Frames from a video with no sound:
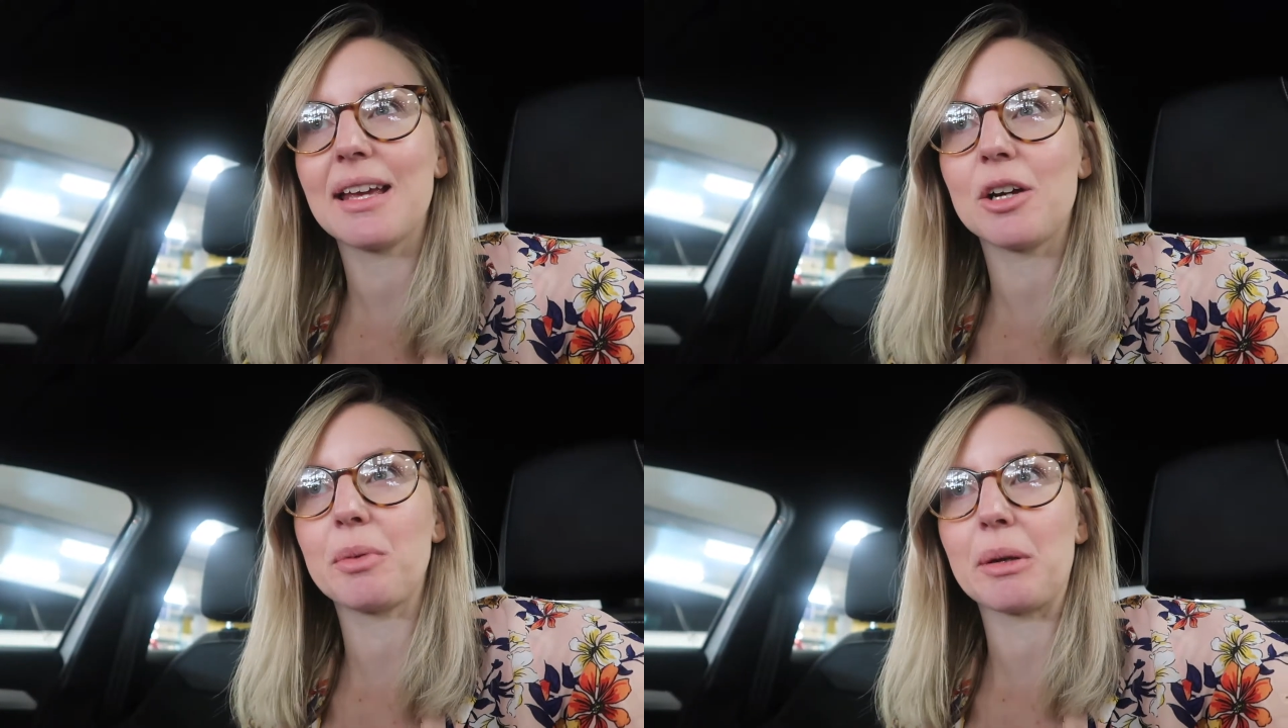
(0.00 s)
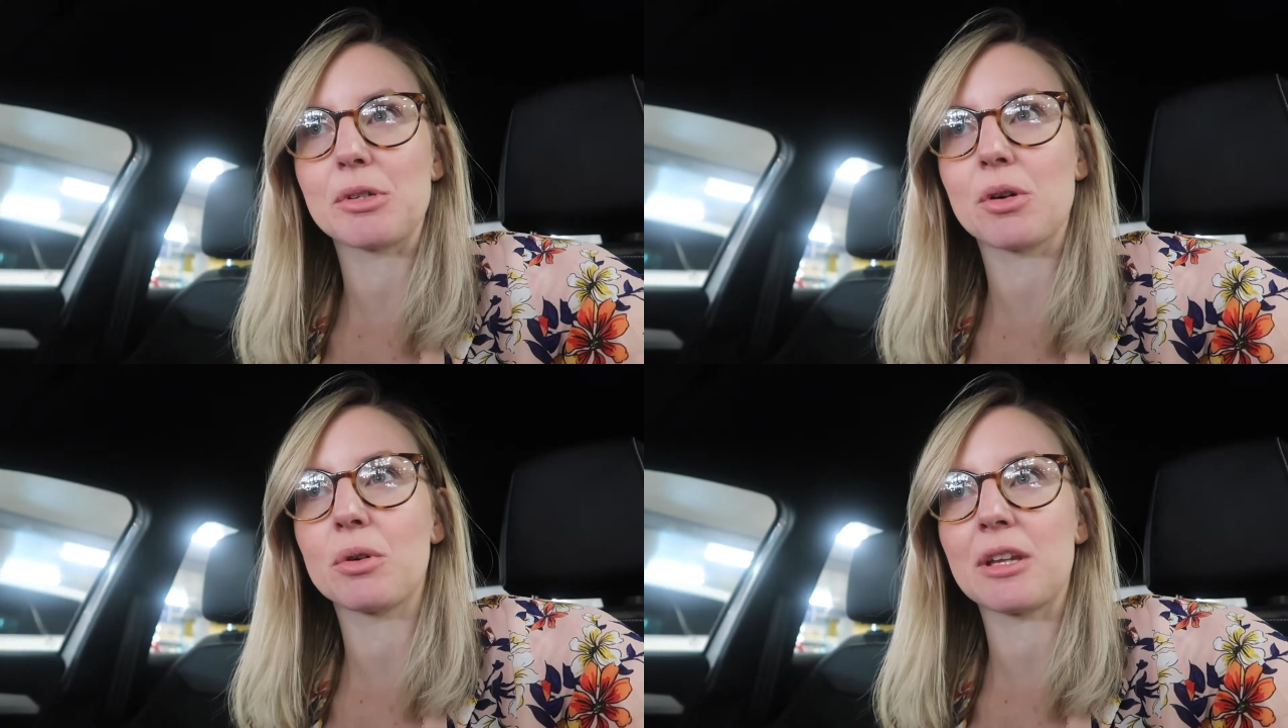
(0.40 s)
he'll be able
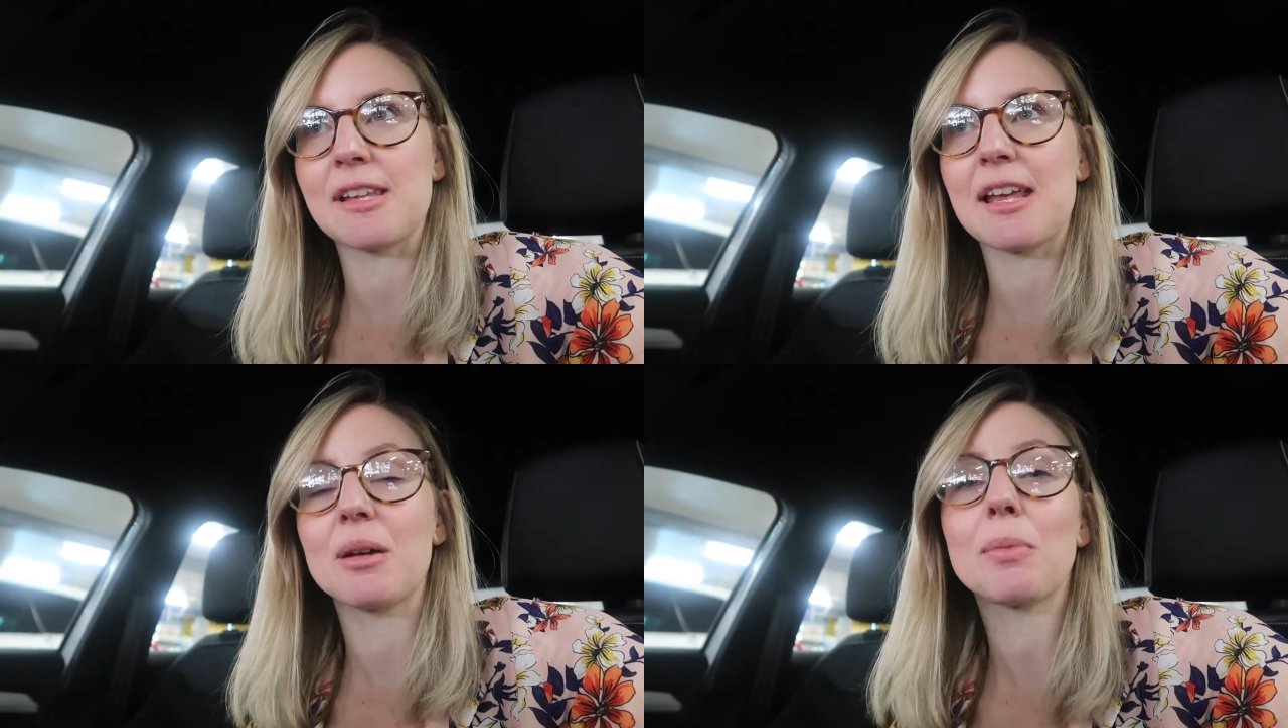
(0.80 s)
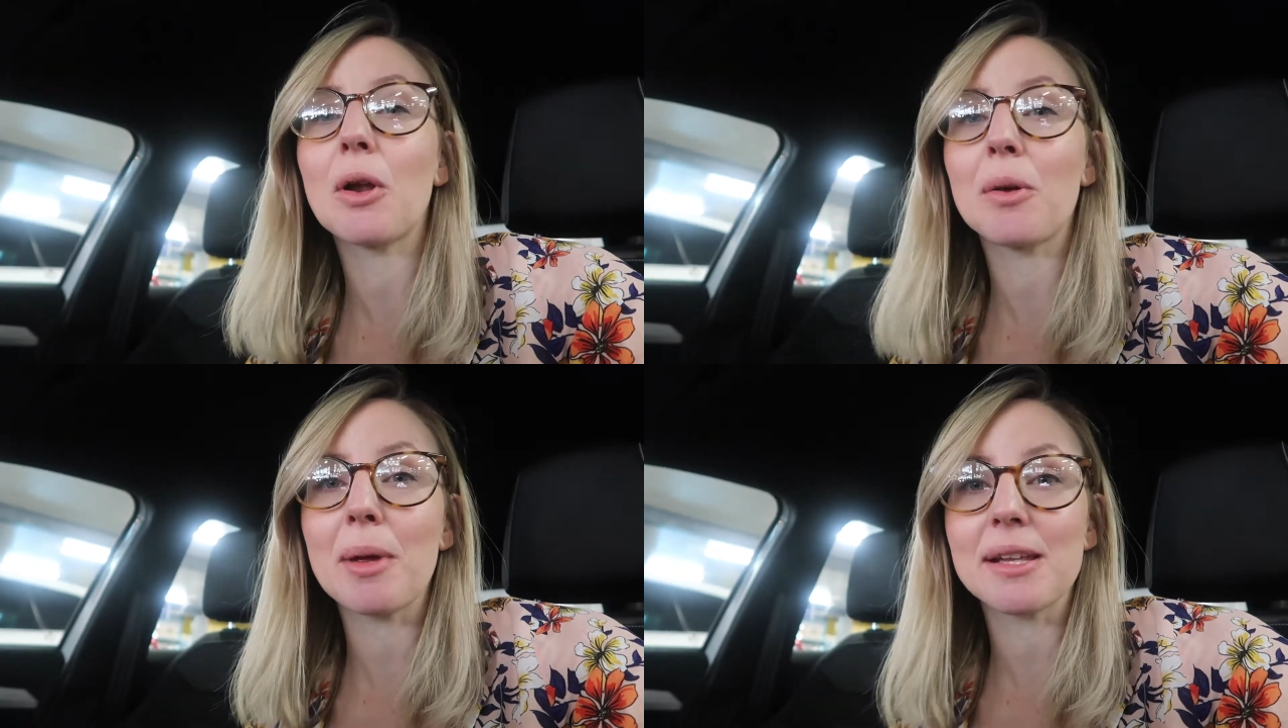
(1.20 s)
to hold his head up a
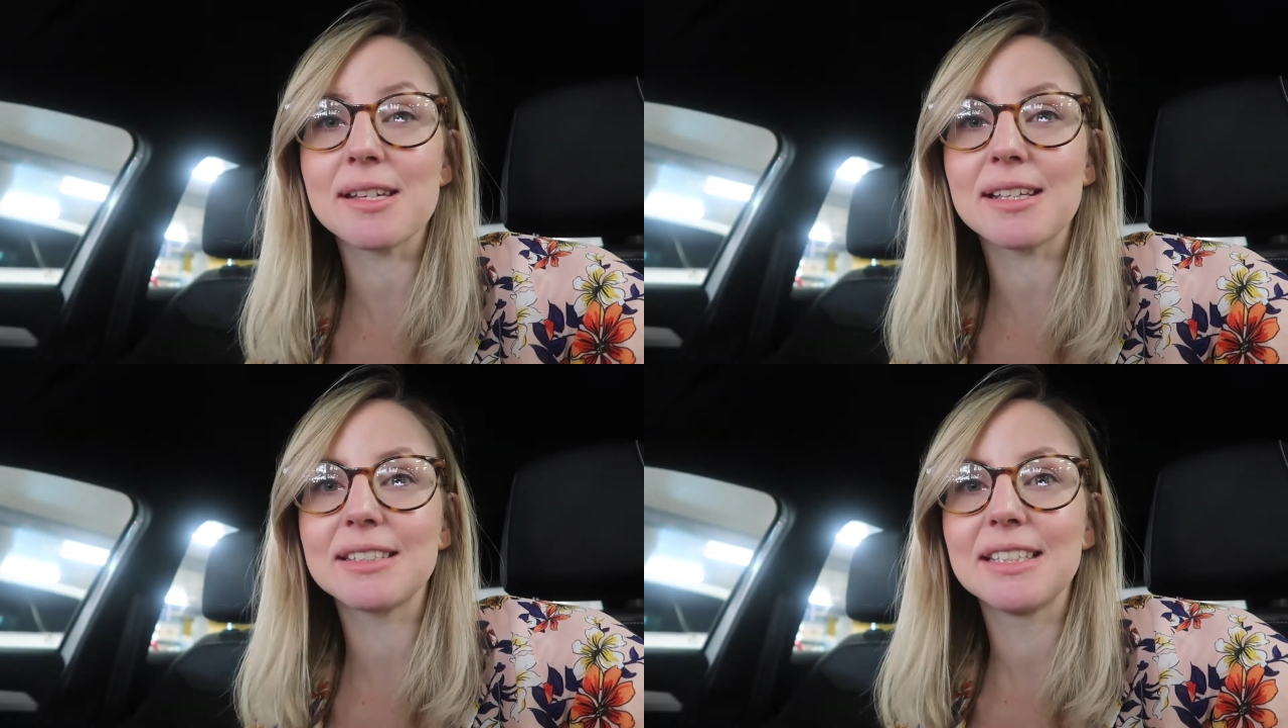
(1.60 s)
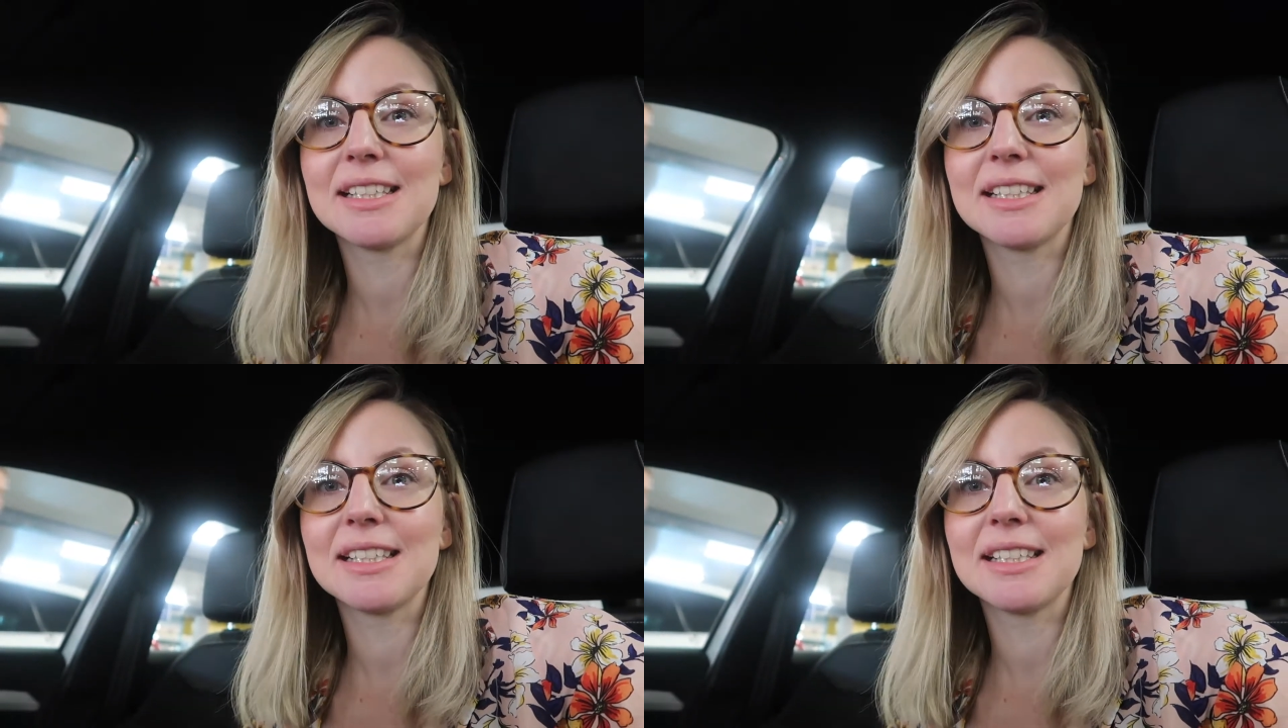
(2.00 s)
lot better,